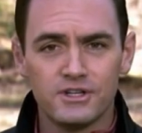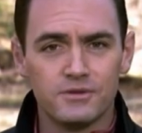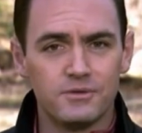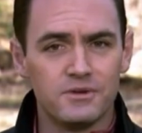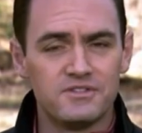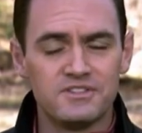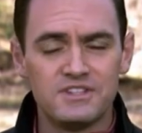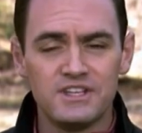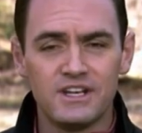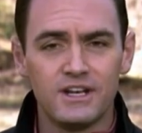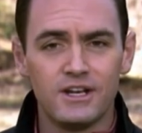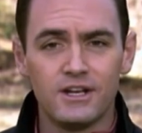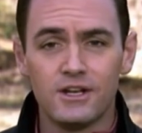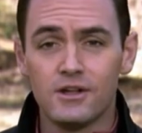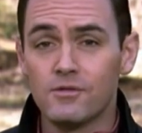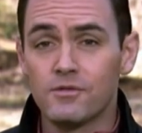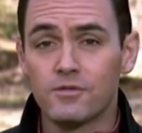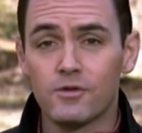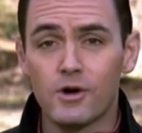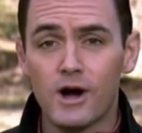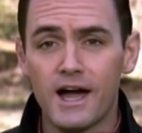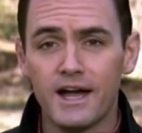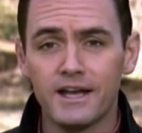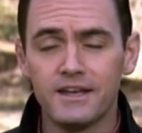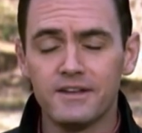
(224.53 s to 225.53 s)
We've seen it in a
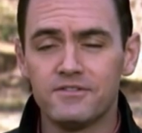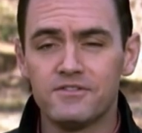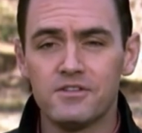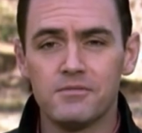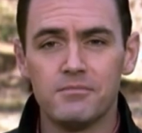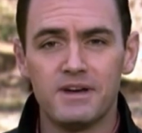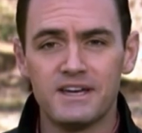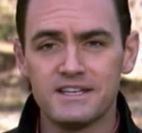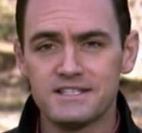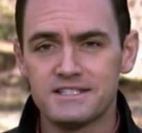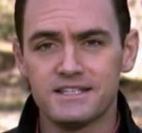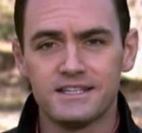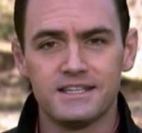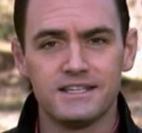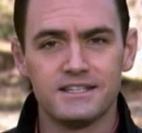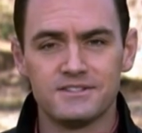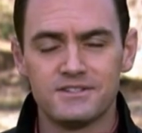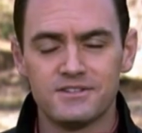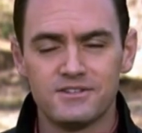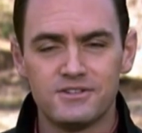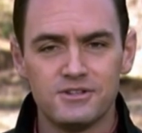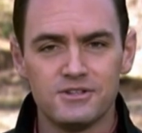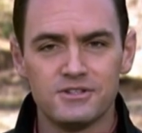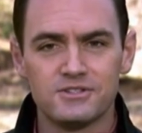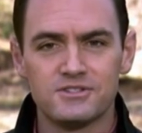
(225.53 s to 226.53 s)
variety of domestic
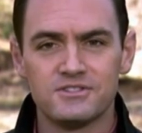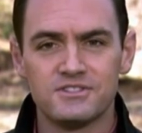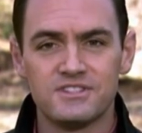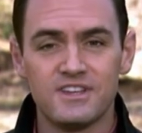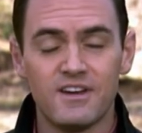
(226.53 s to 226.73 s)
institutions